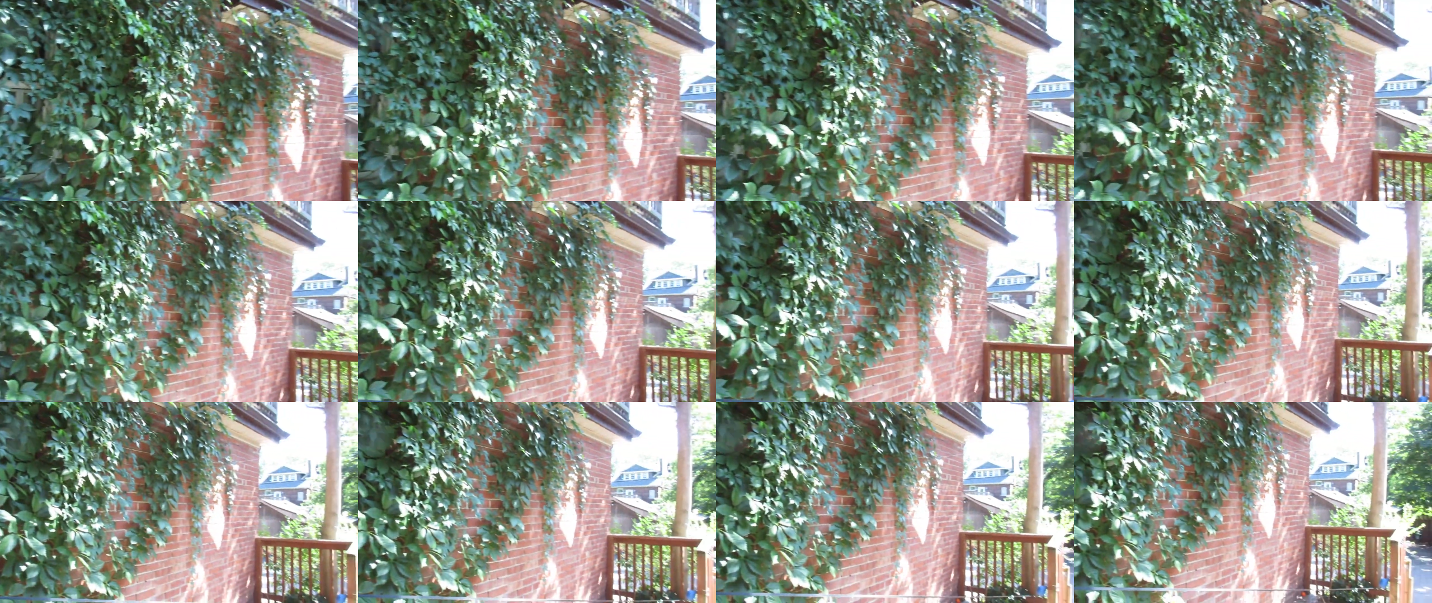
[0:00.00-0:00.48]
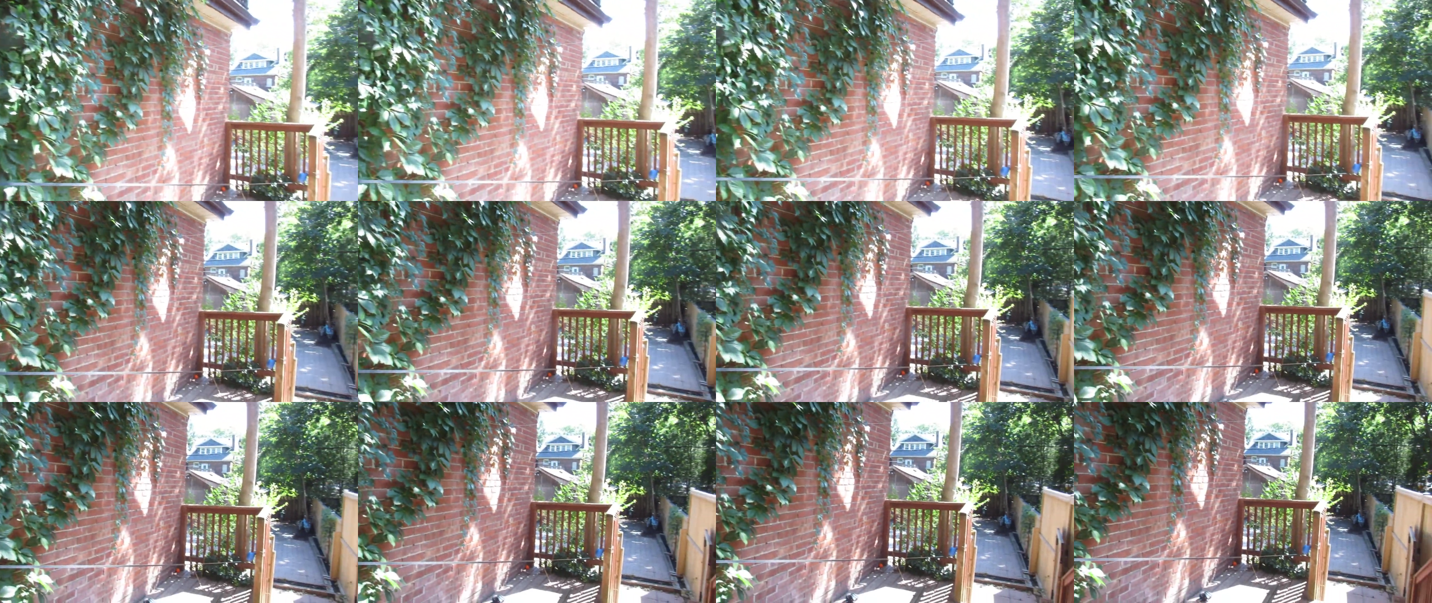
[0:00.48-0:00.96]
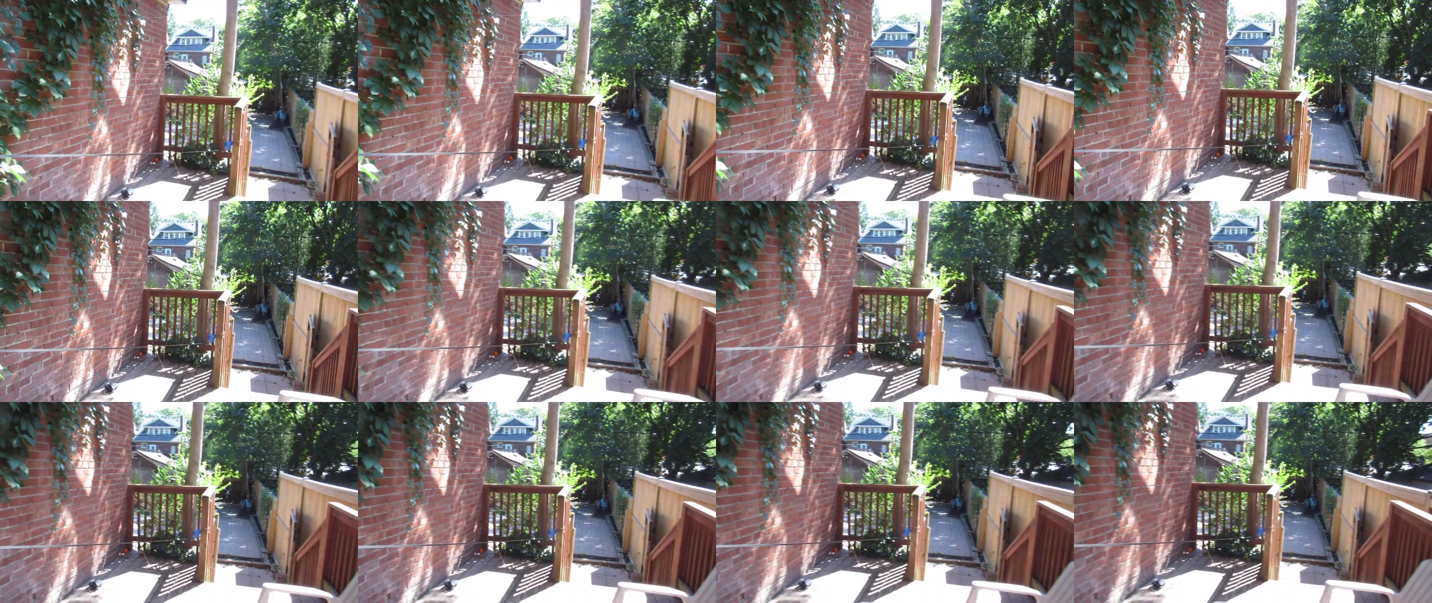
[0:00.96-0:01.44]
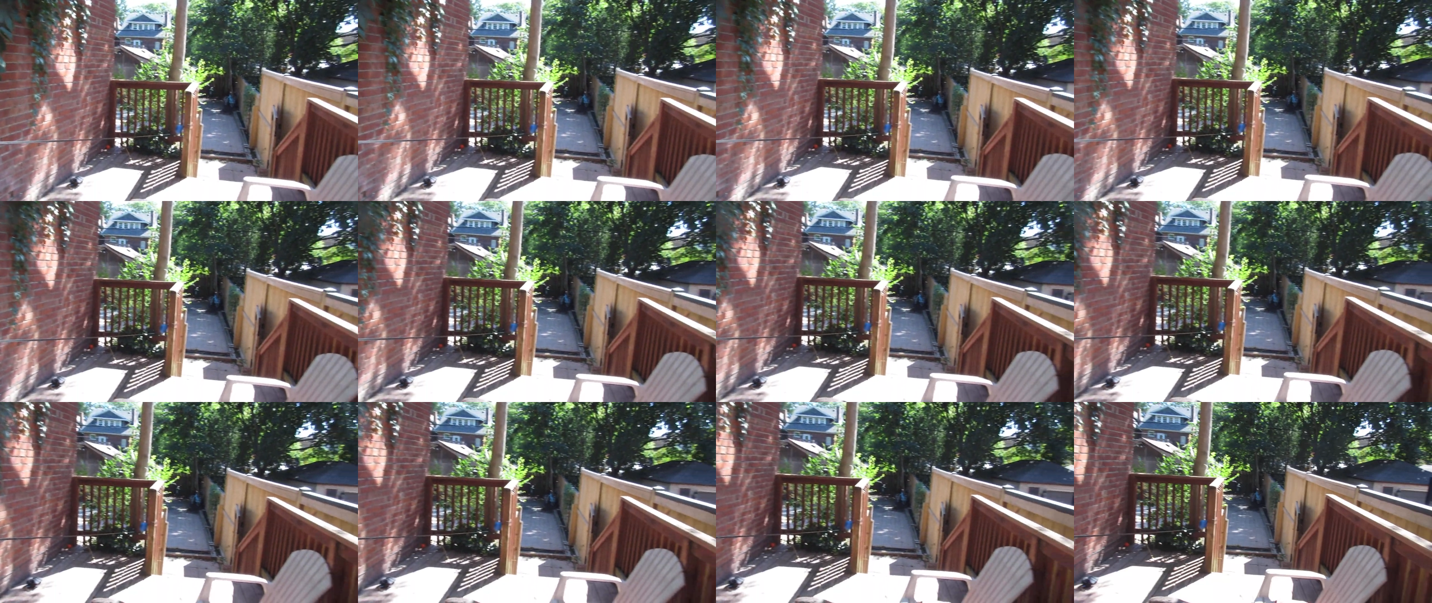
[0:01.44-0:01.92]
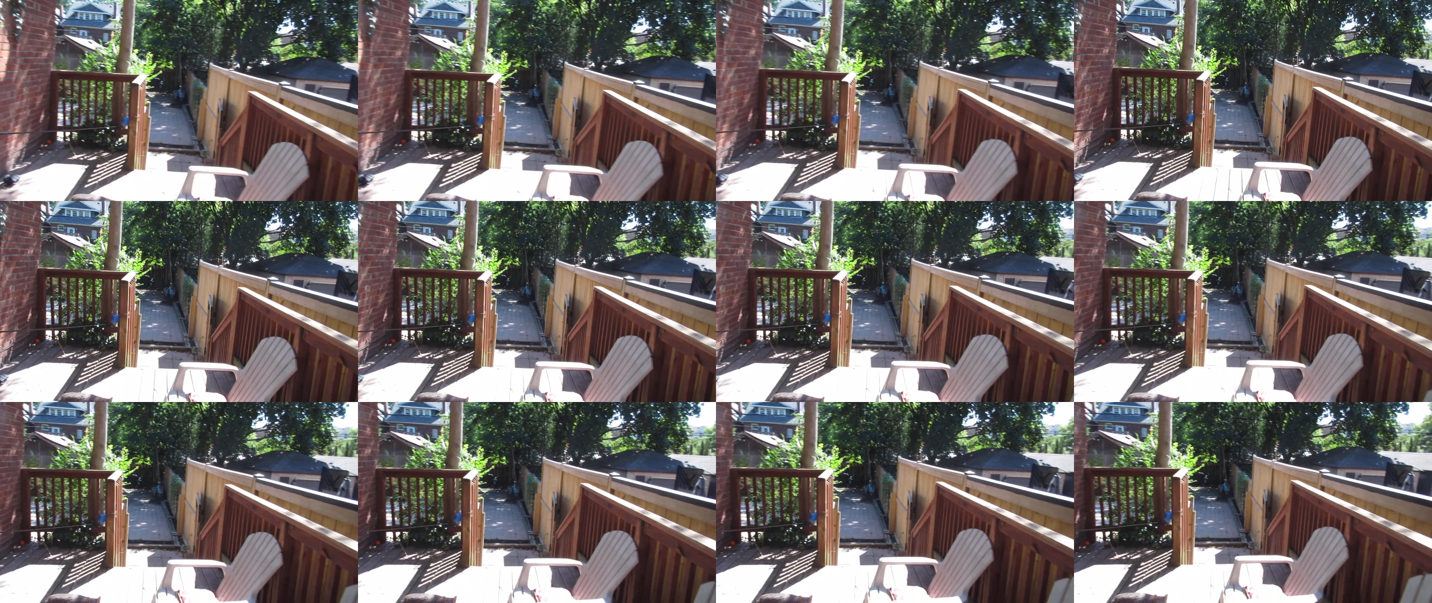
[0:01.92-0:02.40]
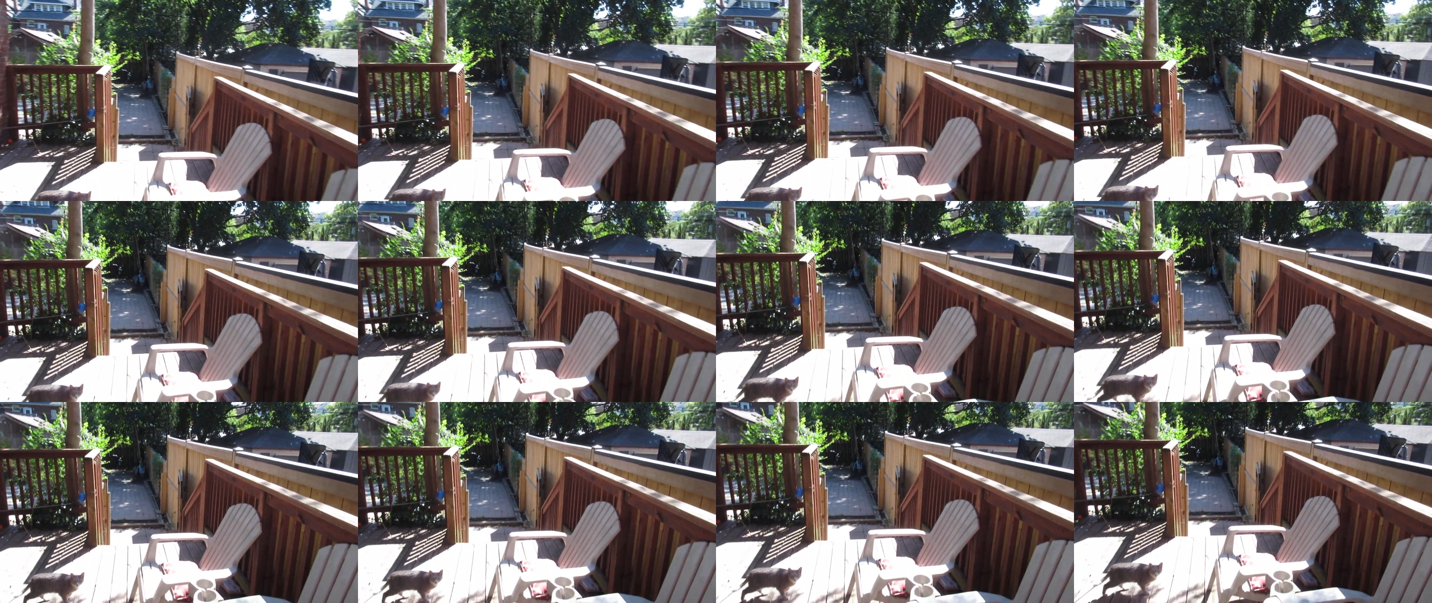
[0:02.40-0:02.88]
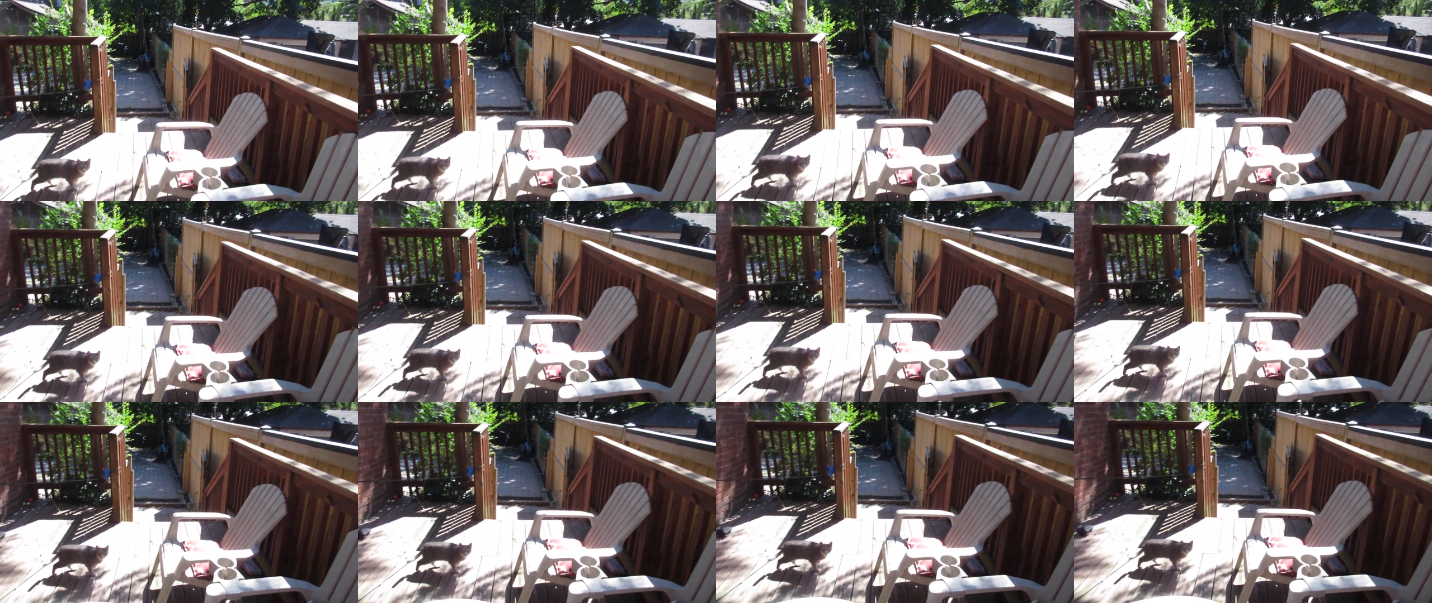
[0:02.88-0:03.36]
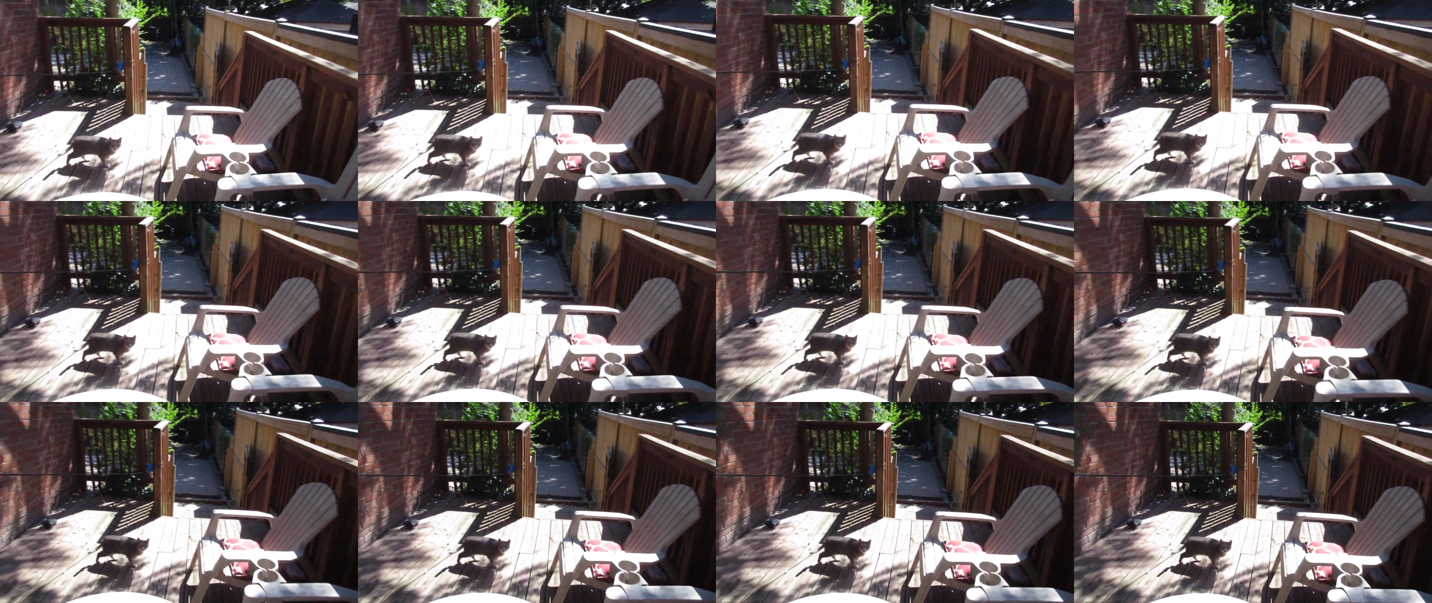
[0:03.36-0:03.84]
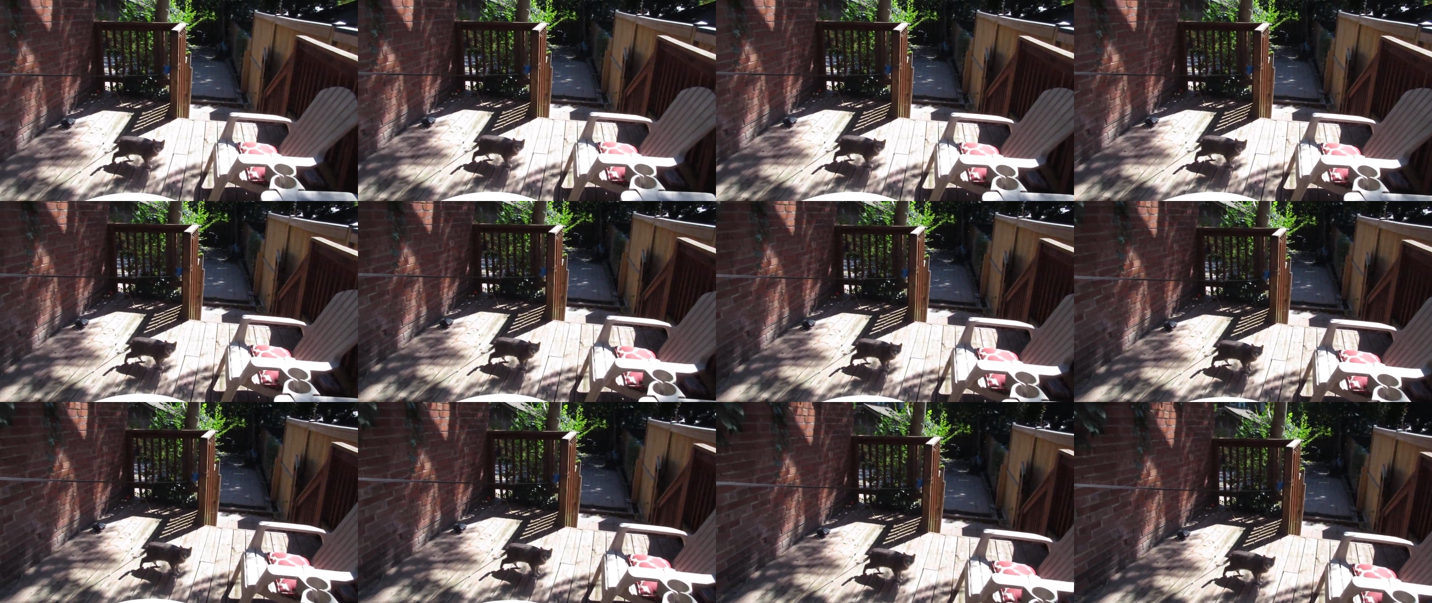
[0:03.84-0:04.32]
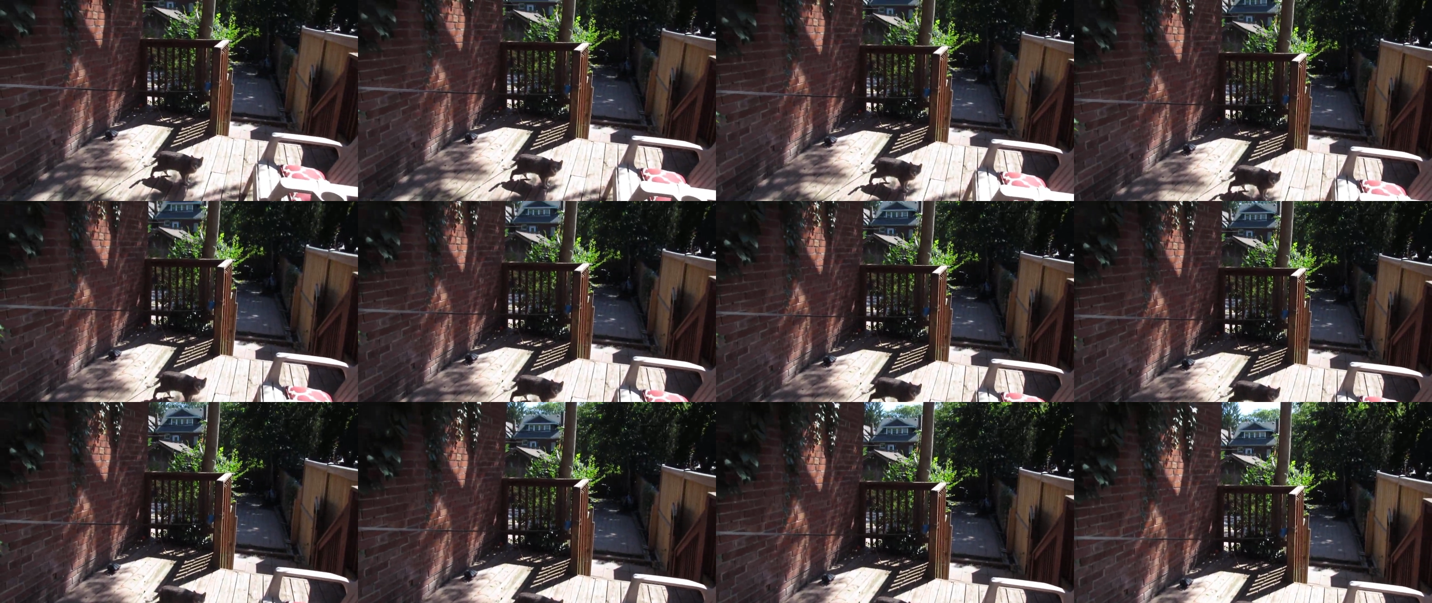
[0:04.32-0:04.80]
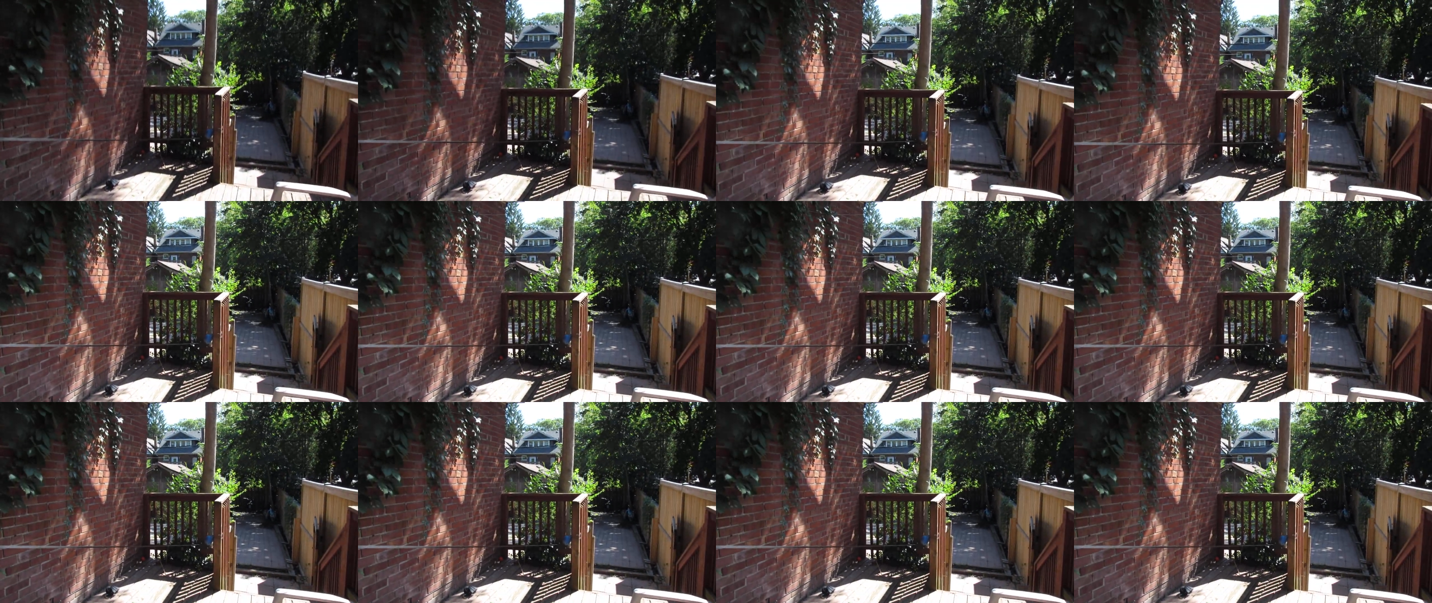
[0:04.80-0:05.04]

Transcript: (no speaker visible)